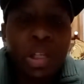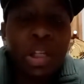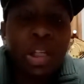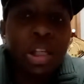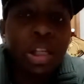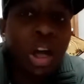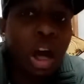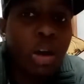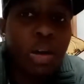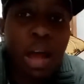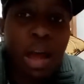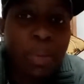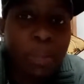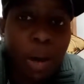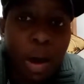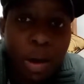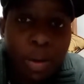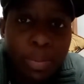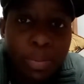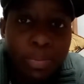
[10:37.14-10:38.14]
No, they
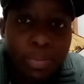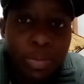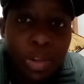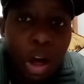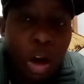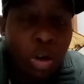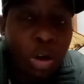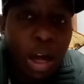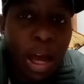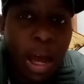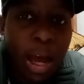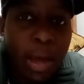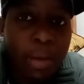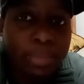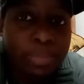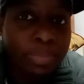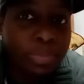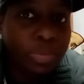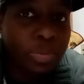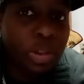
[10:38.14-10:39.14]
weren't.
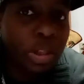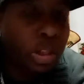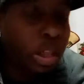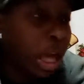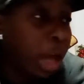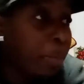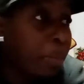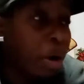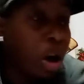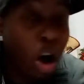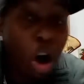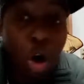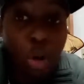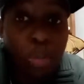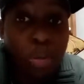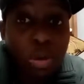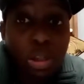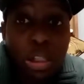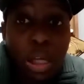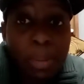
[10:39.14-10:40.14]
Okay? They were
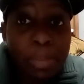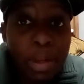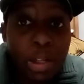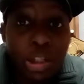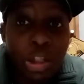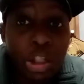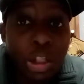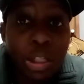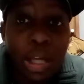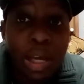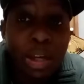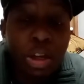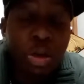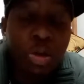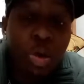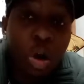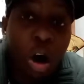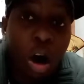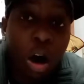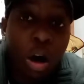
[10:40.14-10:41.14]
Homo sapiens just like
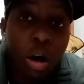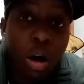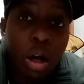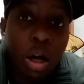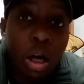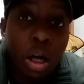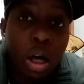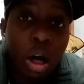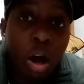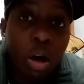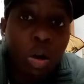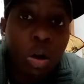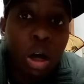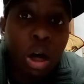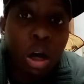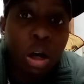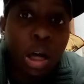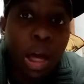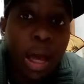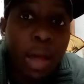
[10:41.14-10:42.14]
you are.
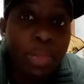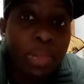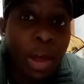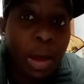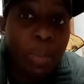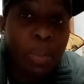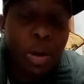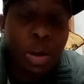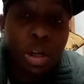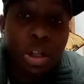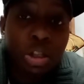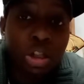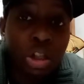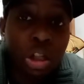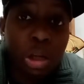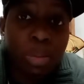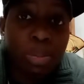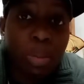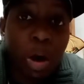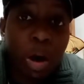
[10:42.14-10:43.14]
Okay? They were
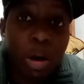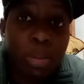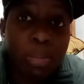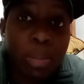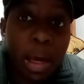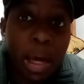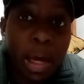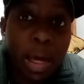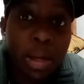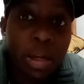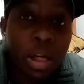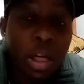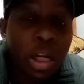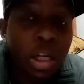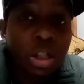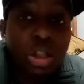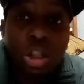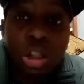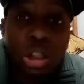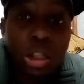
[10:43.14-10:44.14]
considered modern man
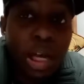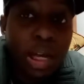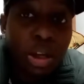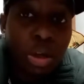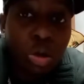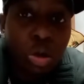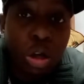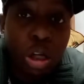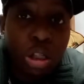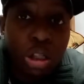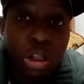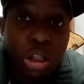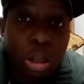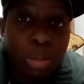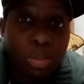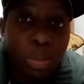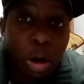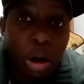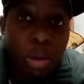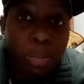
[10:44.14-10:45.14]
just like you are considered
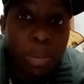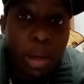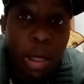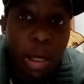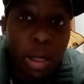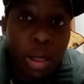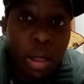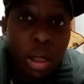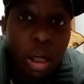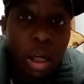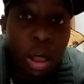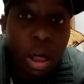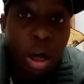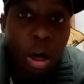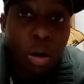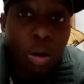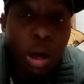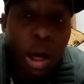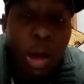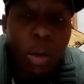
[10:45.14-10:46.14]
modern man.
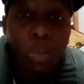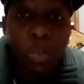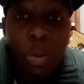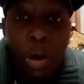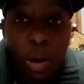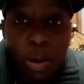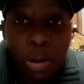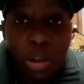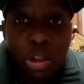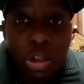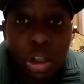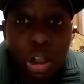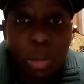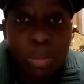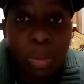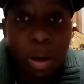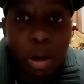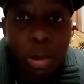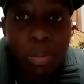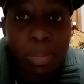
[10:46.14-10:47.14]
Okay? We're considered
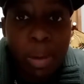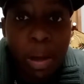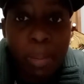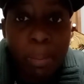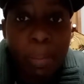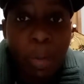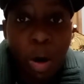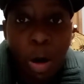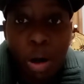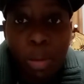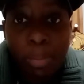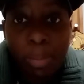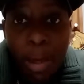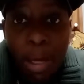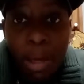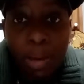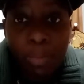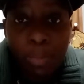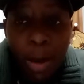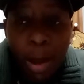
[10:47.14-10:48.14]
modern
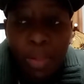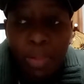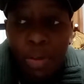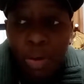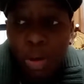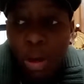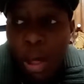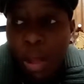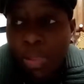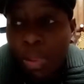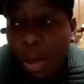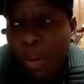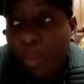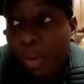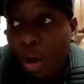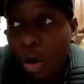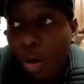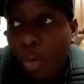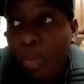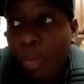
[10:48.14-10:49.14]
man, rather. Okay? They
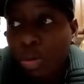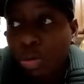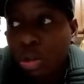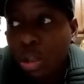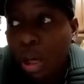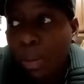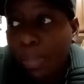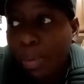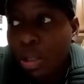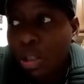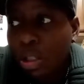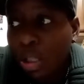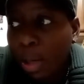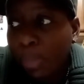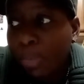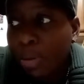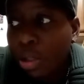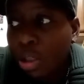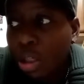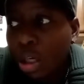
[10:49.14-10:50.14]
were Homo sapiens,
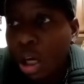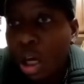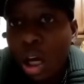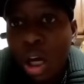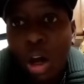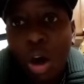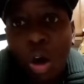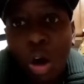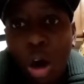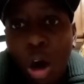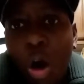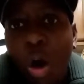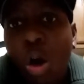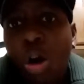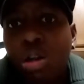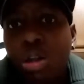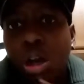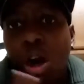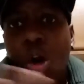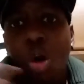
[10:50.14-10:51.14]

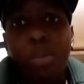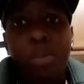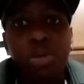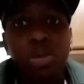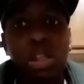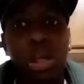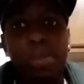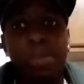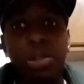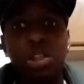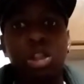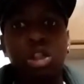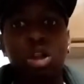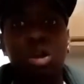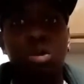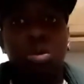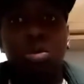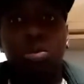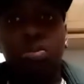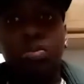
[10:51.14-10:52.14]
Homo sapiens too.